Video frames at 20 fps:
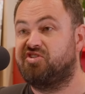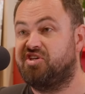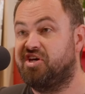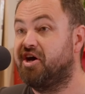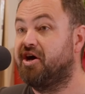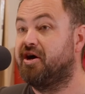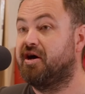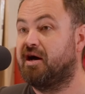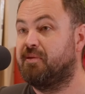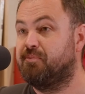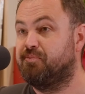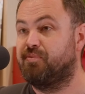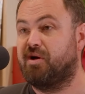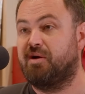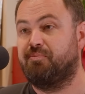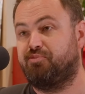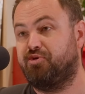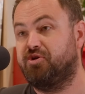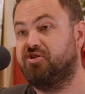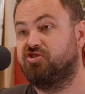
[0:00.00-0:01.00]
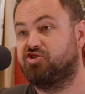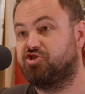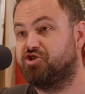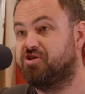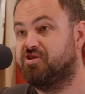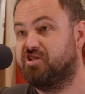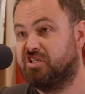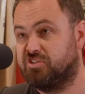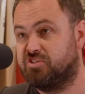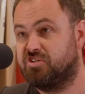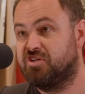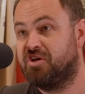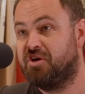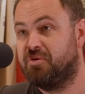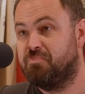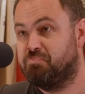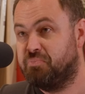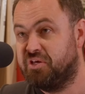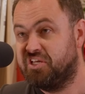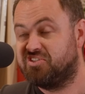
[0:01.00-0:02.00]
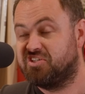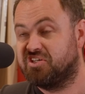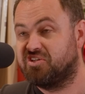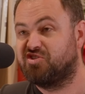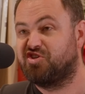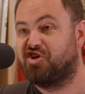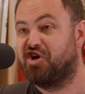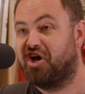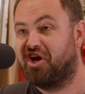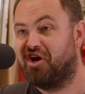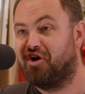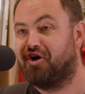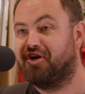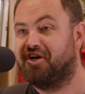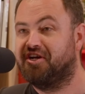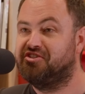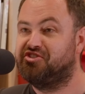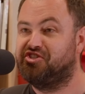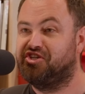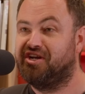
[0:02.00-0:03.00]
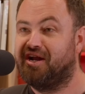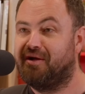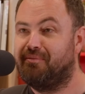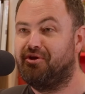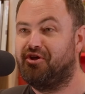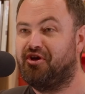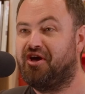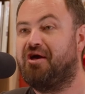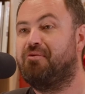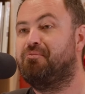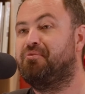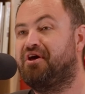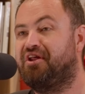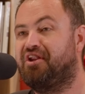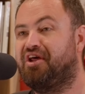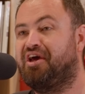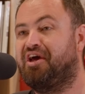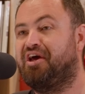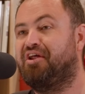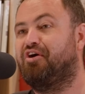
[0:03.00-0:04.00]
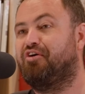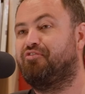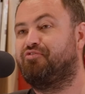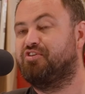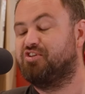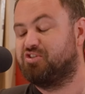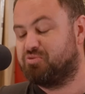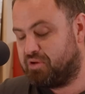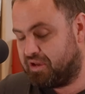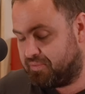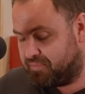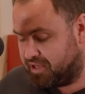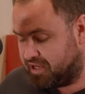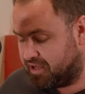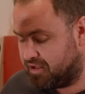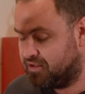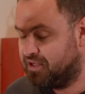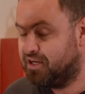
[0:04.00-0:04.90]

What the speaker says: here, I'm pretty sure there's meetings going on at GWM head office. Maybe I'll